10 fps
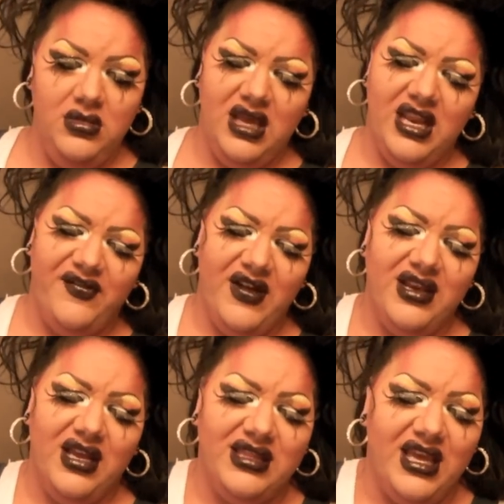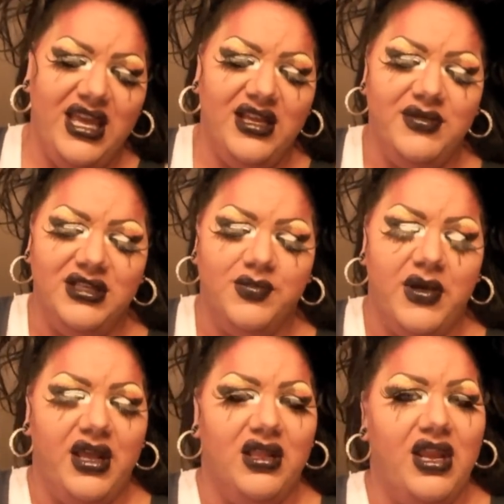And I found out that he had been
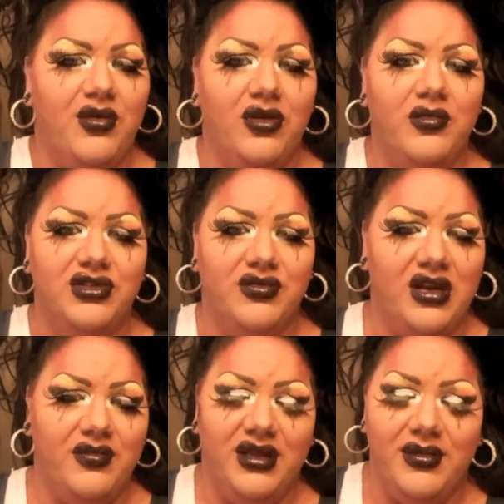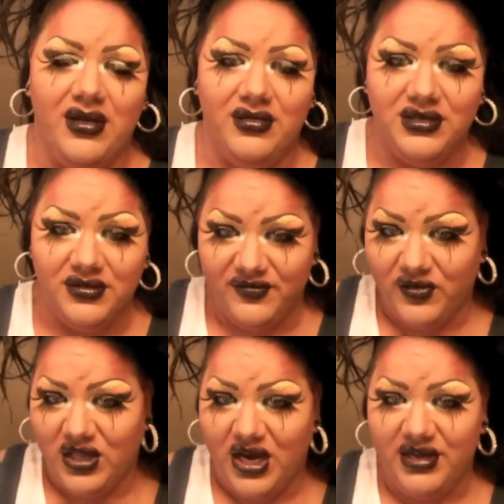spreading a lot of rumors around me around
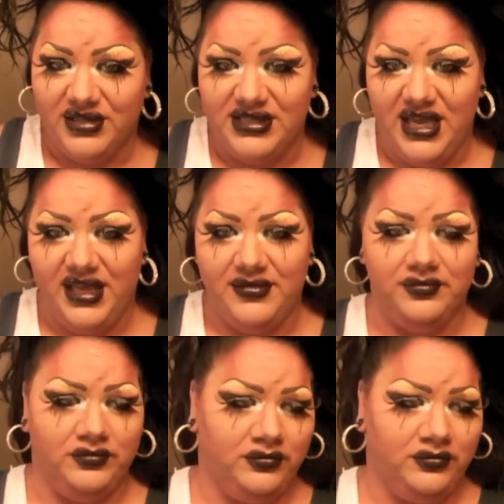Fort Lauderdale saying